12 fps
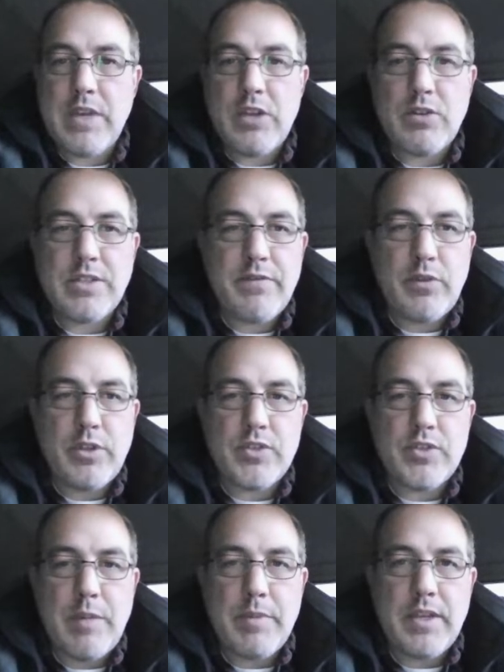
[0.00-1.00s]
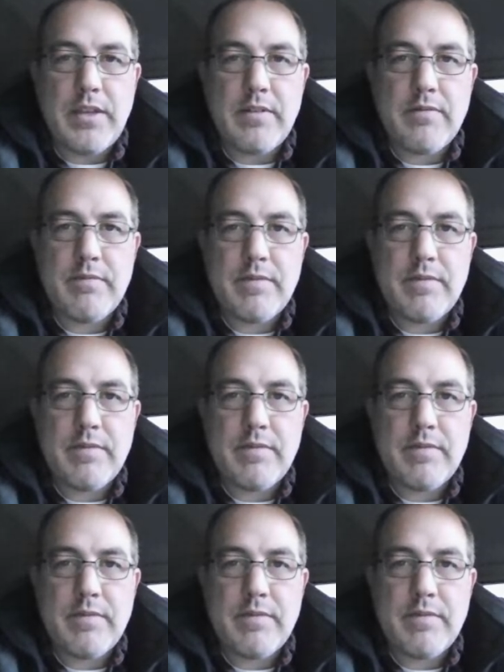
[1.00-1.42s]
and there's that voltage drop again.